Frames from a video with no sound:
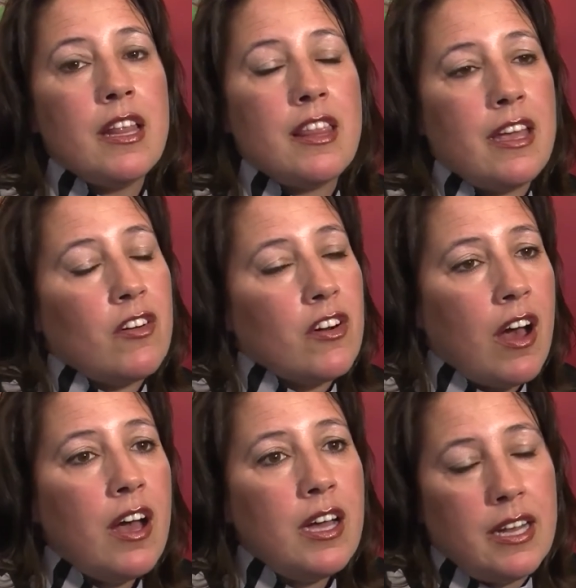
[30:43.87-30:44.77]
They are
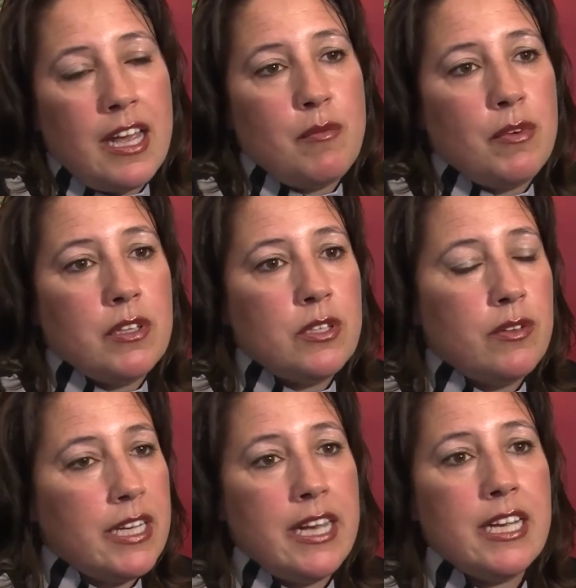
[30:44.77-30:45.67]
not able to
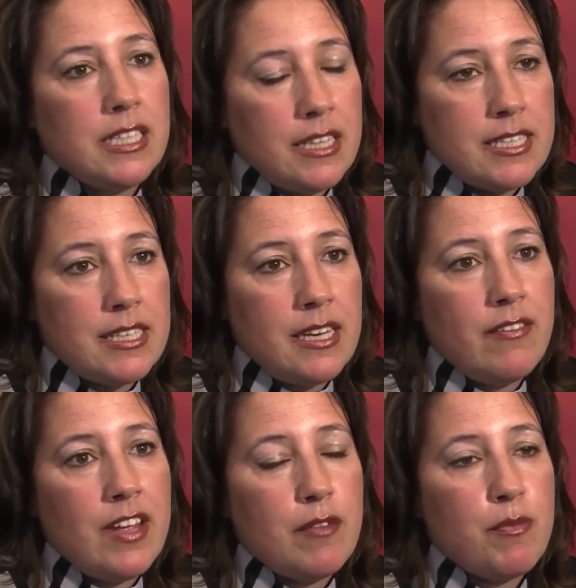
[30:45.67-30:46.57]
engage in these
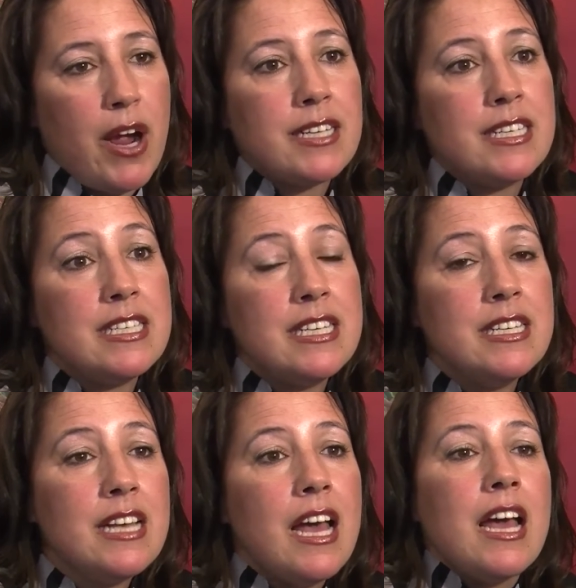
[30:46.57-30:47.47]
innovative practices.